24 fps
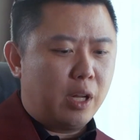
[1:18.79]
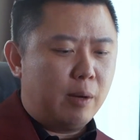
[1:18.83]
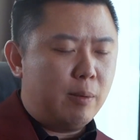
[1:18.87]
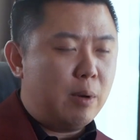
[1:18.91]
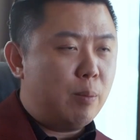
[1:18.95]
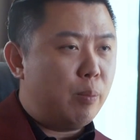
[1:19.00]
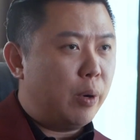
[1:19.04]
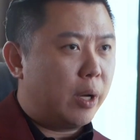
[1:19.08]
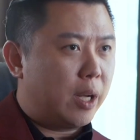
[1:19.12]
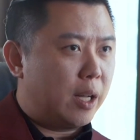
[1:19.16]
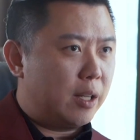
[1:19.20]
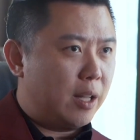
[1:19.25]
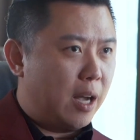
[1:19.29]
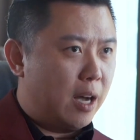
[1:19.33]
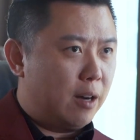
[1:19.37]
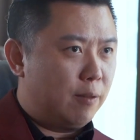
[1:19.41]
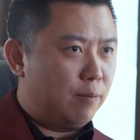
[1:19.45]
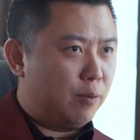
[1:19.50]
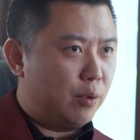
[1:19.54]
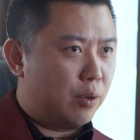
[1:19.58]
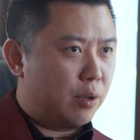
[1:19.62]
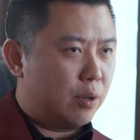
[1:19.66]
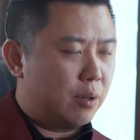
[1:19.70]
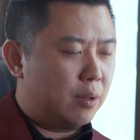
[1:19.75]
let me break it
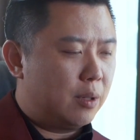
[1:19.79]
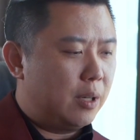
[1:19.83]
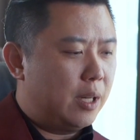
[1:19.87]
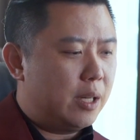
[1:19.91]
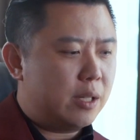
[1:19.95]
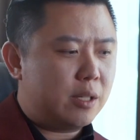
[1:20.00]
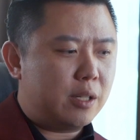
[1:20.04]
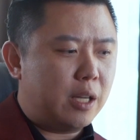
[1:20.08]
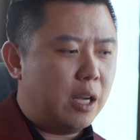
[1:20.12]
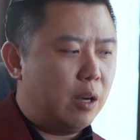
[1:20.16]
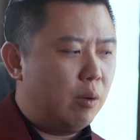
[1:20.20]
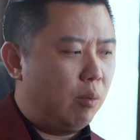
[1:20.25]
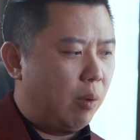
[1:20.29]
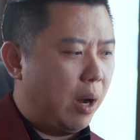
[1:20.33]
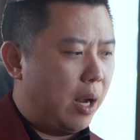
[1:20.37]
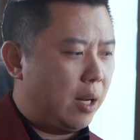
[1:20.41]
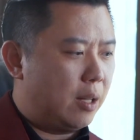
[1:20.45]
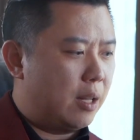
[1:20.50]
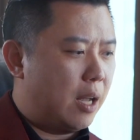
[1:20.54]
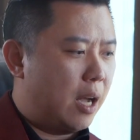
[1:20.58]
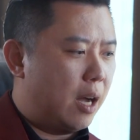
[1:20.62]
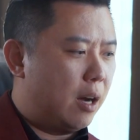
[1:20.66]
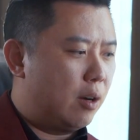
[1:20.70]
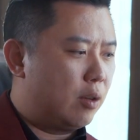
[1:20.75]
down for you. Let's say
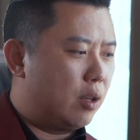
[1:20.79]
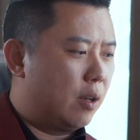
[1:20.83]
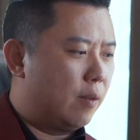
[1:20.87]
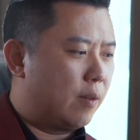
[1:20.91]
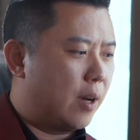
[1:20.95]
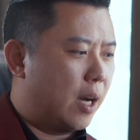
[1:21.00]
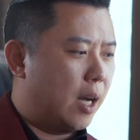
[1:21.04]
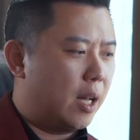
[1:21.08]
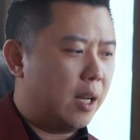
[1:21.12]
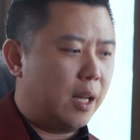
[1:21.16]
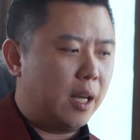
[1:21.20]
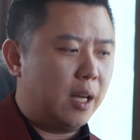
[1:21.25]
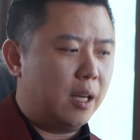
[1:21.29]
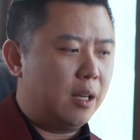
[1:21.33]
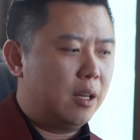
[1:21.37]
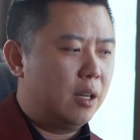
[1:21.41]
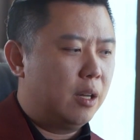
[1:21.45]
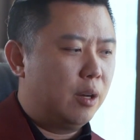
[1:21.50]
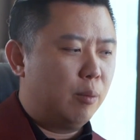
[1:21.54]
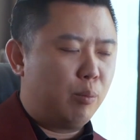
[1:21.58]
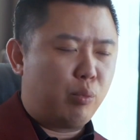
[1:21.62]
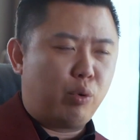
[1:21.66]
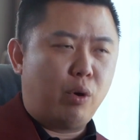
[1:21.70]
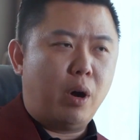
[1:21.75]
right now you've got a
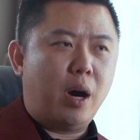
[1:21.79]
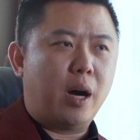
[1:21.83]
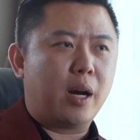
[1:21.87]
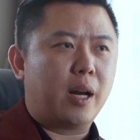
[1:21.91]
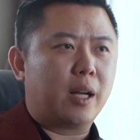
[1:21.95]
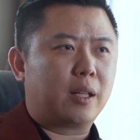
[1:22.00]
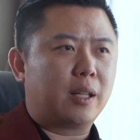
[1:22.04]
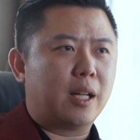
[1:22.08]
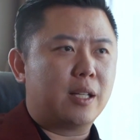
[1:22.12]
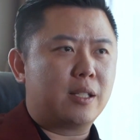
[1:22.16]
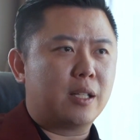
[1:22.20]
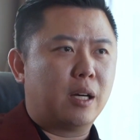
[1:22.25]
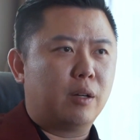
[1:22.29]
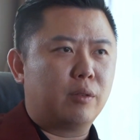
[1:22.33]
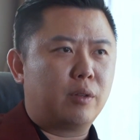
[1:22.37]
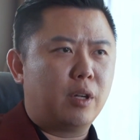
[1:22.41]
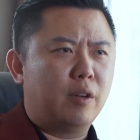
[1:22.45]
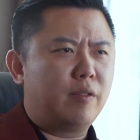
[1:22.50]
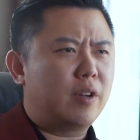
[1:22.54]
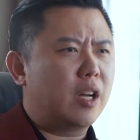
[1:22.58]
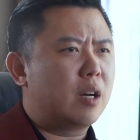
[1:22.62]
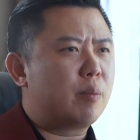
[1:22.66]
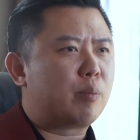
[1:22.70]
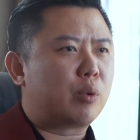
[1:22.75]
product that's out
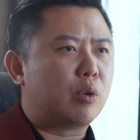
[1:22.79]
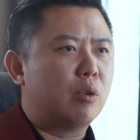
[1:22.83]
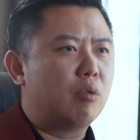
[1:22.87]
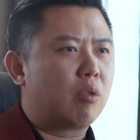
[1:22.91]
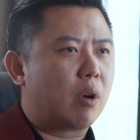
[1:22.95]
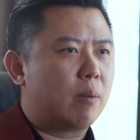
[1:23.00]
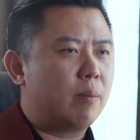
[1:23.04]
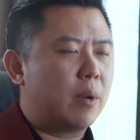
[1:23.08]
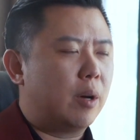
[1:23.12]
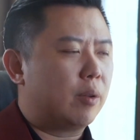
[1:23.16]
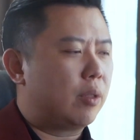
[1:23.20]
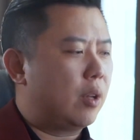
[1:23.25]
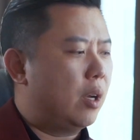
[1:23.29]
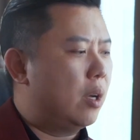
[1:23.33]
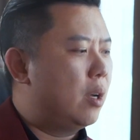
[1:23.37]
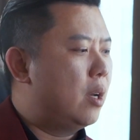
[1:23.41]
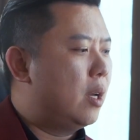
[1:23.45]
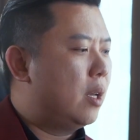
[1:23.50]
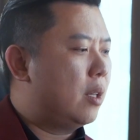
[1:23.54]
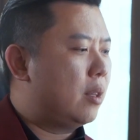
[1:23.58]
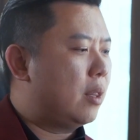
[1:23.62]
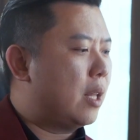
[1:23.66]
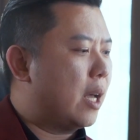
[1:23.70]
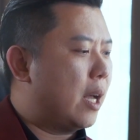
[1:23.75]
there, you've got a program out there
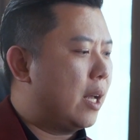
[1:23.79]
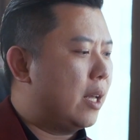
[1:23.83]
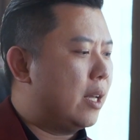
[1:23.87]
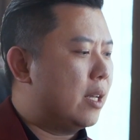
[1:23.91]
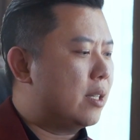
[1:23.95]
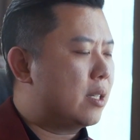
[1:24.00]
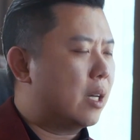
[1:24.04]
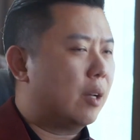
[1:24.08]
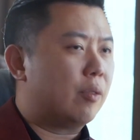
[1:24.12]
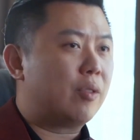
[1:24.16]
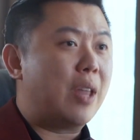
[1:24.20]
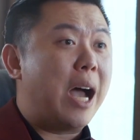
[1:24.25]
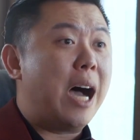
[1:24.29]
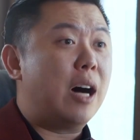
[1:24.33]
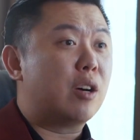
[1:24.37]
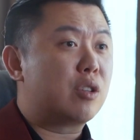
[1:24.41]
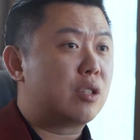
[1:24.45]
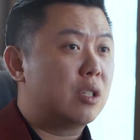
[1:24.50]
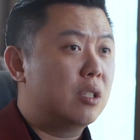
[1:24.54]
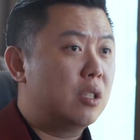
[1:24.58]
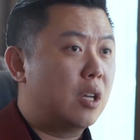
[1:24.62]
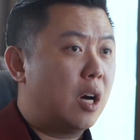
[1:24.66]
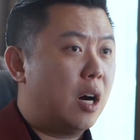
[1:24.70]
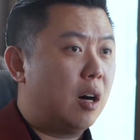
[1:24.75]
that is
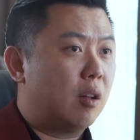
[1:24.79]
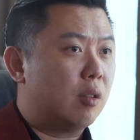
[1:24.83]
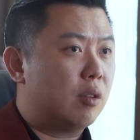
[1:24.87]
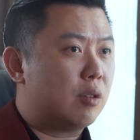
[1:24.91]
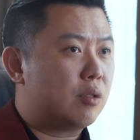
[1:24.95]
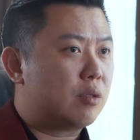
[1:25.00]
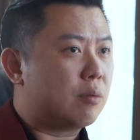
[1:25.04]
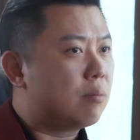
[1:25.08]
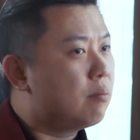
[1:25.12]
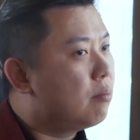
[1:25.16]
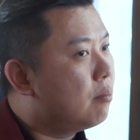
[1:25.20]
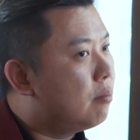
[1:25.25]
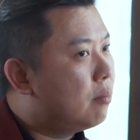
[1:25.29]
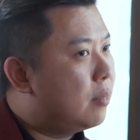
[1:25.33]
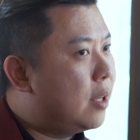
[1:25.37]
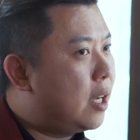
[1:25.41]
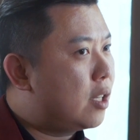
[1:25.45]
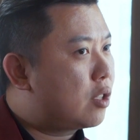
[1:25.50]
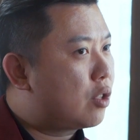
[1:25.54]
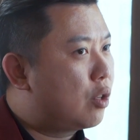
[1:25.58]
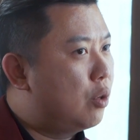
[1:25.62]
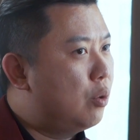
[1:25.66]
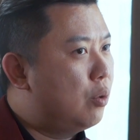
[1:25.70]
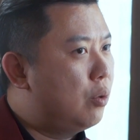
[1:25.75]
$1,000.
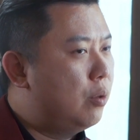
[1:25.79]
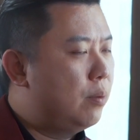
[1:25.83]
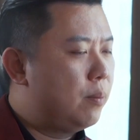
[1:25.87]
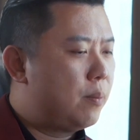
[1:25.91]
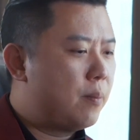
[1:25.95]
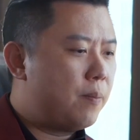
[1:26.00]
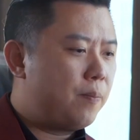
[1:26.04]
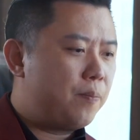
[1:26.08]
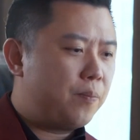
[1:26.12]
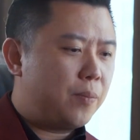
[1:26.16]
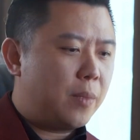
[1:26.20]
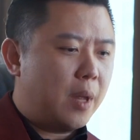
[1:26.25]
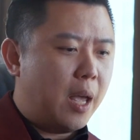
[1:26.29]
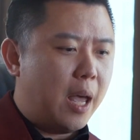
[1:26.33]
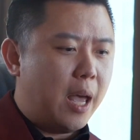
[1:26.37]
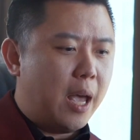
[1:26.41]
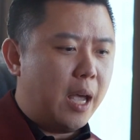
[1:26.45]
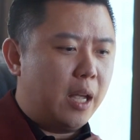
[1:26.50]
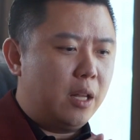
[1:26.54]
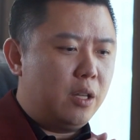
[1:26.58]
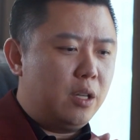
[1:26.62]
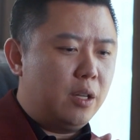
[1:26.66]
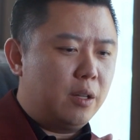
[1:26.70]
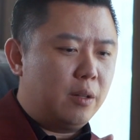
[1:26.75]
That's cool.
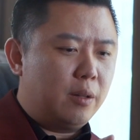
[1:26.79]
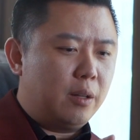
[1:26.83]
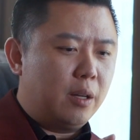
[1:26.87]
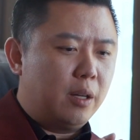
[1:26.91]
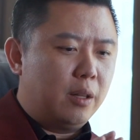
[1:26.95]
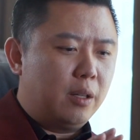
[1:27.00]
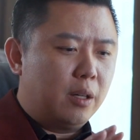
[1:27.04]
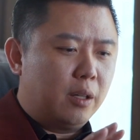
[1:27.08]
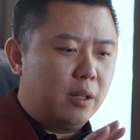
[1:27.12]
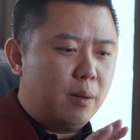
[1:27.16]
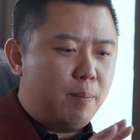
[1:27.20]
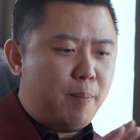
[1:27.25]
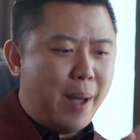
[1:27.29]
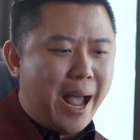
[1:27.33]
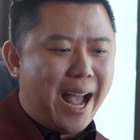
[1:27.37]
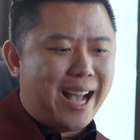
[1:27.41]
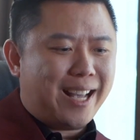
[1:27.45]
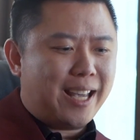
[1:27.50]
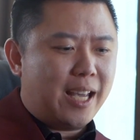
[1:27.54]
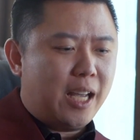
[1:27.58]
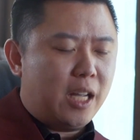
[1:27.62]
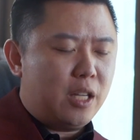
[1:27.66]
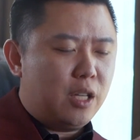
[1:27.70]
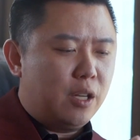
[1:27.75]
And on the
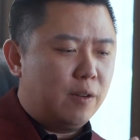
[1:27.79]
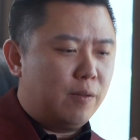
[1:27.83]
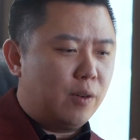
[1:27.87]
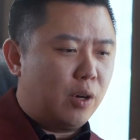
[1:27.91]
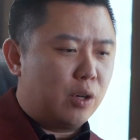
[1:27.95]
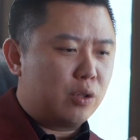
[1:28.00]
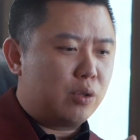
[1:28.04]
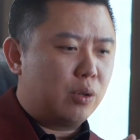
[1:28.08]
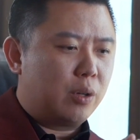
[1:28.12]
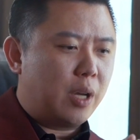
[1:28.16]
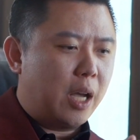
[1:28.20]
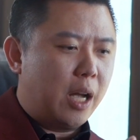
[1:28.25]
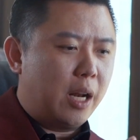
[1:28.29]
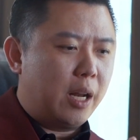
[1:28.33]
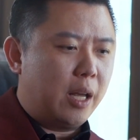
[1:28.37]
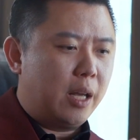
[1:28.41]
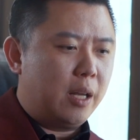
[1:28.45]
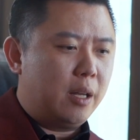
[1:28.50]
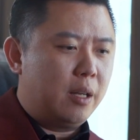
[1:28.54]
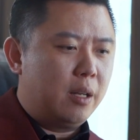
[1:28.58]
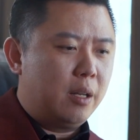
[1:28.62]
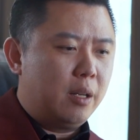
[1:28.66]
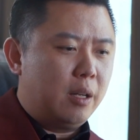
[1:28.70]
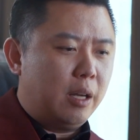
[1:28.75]
back end, you've also got
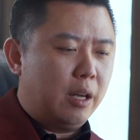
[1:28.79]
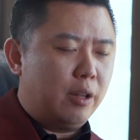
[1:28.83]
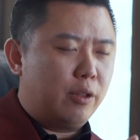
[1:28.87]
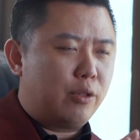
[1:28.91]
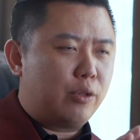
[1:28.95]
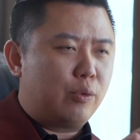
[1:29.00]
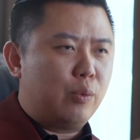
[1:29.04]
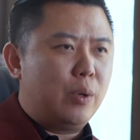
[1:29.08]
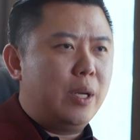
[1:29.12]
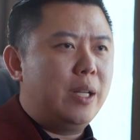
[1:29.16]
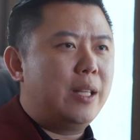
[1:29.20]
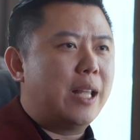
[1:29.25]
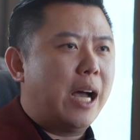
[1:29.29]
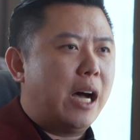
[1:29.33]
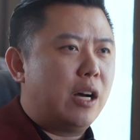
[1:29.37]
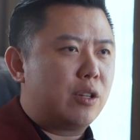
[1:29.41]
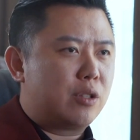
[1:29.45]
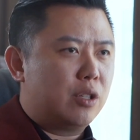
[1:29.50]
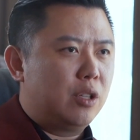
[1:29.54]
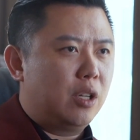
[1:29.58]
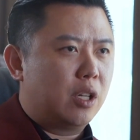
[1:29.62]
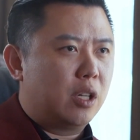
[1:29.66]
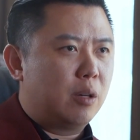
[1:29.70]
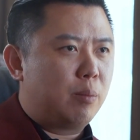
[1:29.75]
a
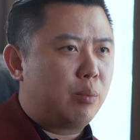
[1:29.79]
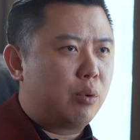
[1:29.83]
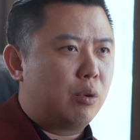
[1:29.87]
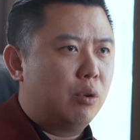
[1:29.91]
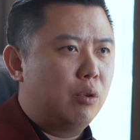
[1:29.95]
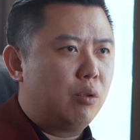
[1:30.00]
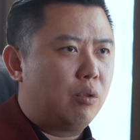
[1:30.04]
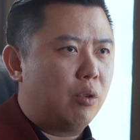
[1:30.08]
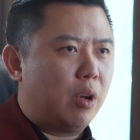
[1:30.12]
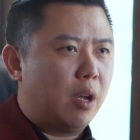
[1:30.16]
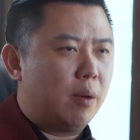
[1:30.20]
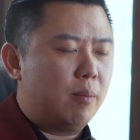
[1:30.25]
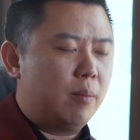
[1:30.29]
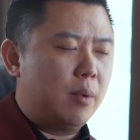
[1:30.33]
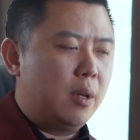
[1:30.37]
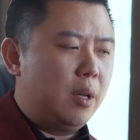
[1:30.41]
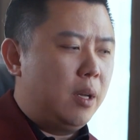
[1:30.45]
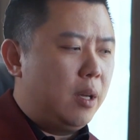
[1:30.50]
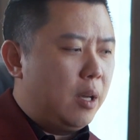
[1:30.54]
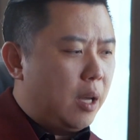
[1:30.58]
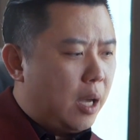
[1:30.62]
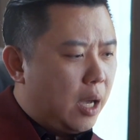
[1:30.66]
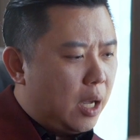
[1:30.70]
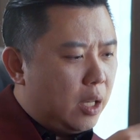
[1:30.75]
$3,000 program.
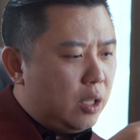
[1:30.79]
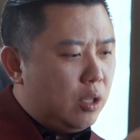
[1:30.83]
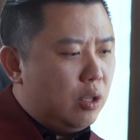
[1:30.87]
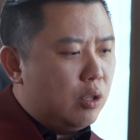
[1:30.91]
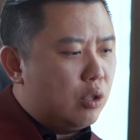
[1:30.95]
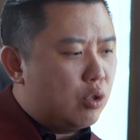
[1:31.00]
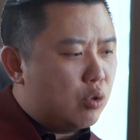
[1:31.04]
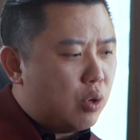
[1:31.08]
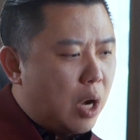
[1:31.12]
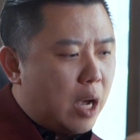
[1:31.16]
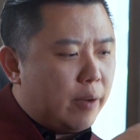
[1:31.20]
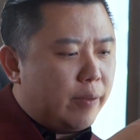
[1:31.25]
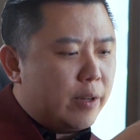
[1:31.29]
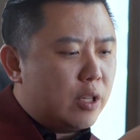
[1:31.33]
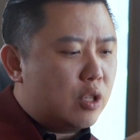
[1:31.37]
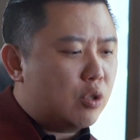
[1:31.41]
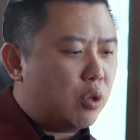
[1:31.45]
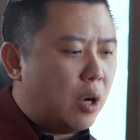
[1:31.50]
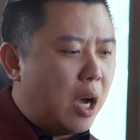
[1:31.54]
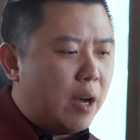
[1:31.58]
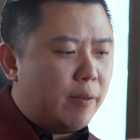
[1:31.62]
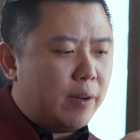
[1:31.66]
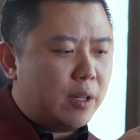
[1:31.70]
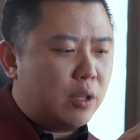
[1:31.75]
And you're driving
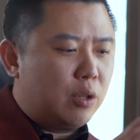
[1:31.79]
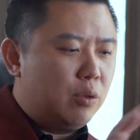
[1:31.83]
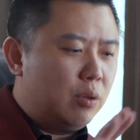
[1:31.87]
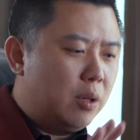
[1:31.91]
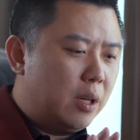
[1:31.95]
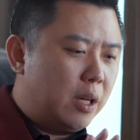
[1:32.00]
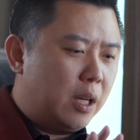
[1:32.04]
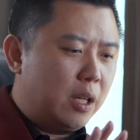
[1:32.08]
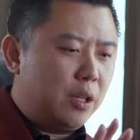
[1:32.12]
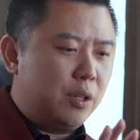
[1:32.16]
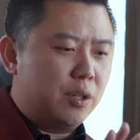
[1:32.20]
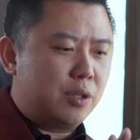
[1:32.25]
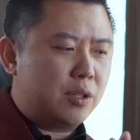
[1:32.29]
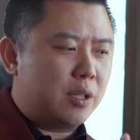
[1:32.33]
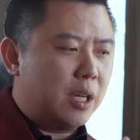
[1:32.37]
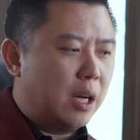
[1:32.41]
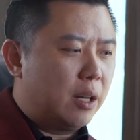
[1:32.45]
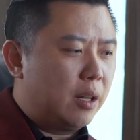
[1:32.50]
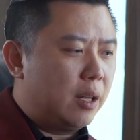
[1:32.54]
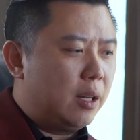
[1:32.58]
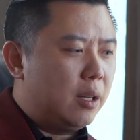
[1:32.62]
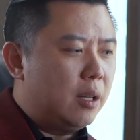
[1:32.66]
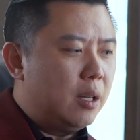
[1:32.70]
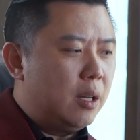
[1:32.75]
traffic to it and you're
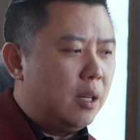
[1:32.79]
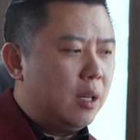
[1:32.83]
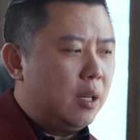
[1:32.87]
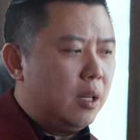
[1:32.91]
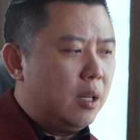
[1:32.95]
selling